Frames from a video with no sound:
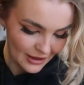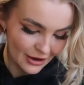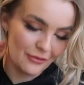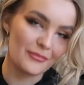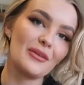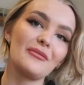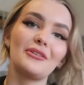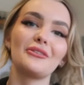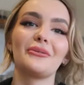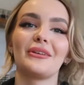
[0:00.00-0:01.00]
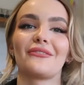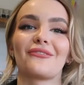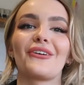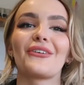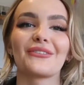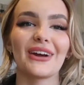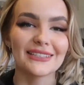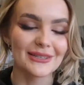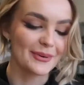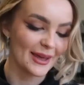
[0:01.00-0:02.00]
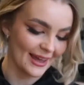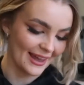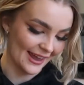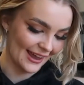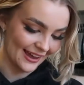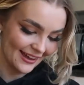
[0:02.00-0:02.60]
I'm doing the wrong recipe.